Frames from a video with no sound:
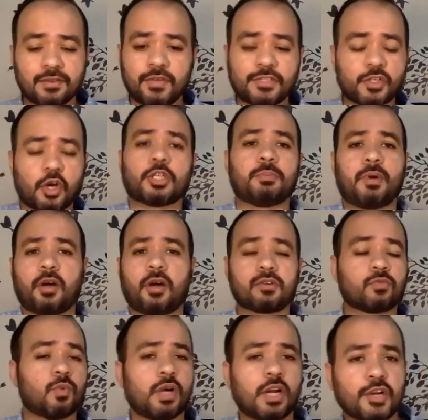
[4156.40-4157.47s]
we talked
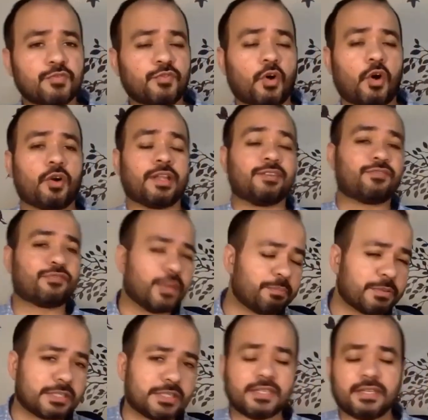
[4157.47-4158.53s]
about word wall and
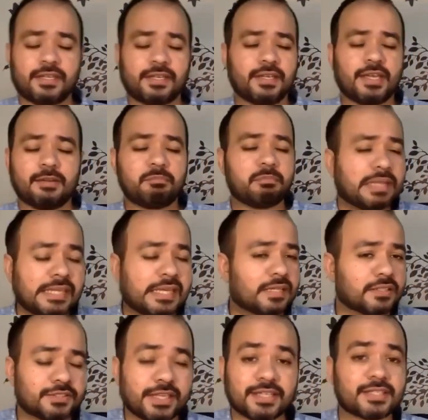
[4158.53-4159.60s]
Flippity and many
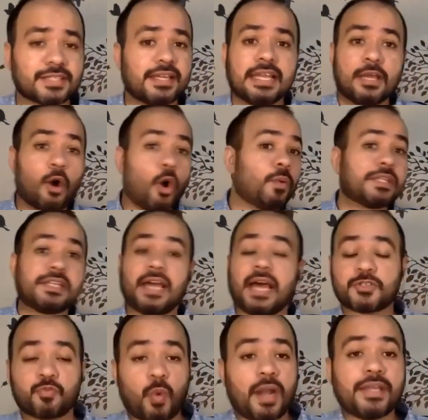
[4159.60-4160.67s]
other things. And over the
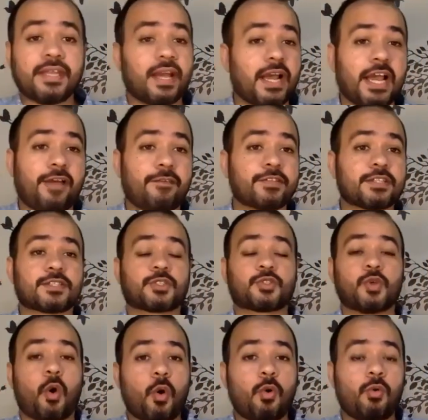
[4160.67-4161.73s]
last 1 year, I was
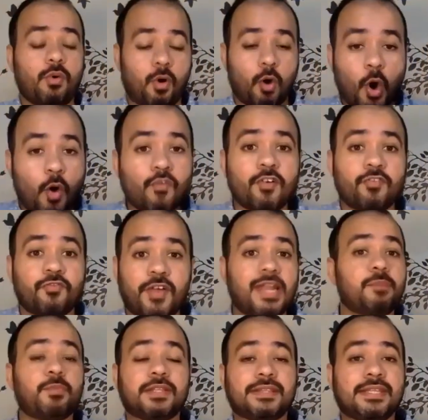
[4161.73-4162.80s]
so
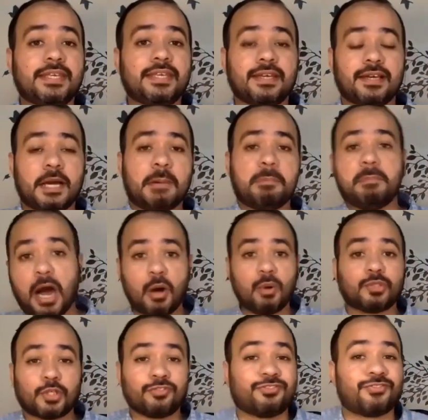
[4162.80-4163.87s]
overwhelmed with the
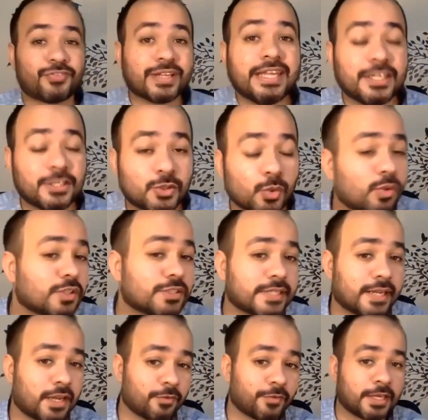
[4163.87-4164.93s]
amount of free tools
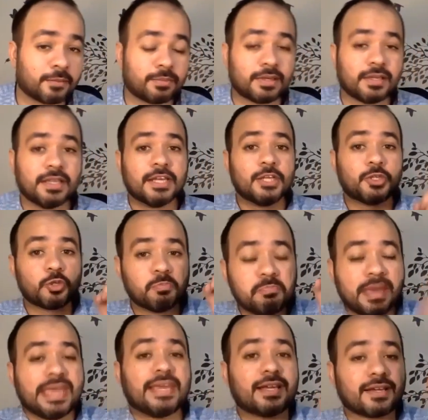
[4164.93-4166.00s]
that are available to
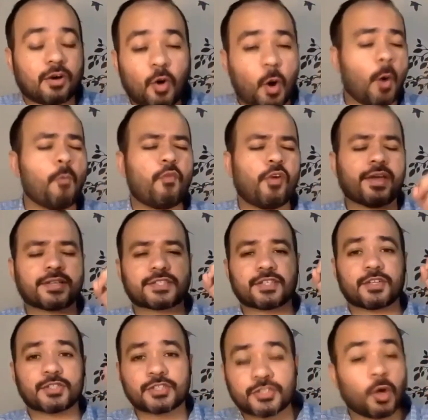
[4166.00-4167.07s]
make homeworks
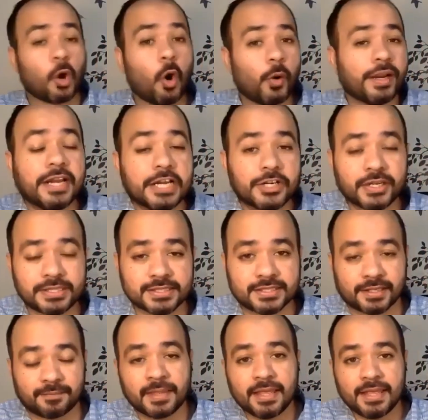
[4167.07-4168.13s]
so
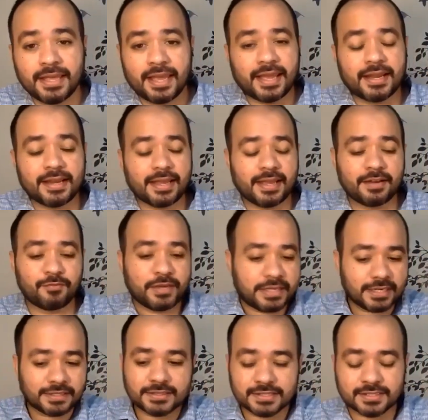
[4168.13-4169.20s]
interesting. And we
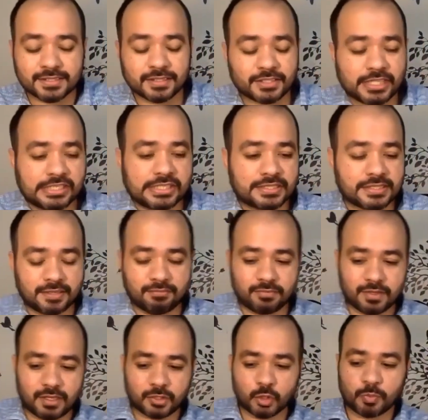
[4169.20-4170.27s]
did this
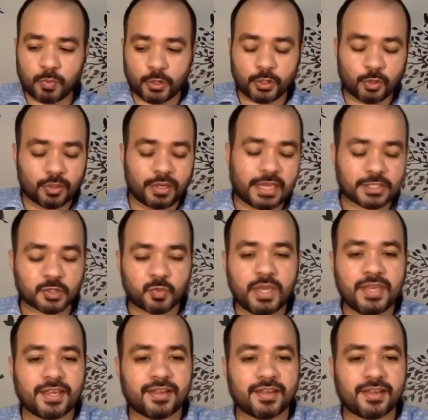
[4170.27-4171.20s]
TGZ 2.0 last week,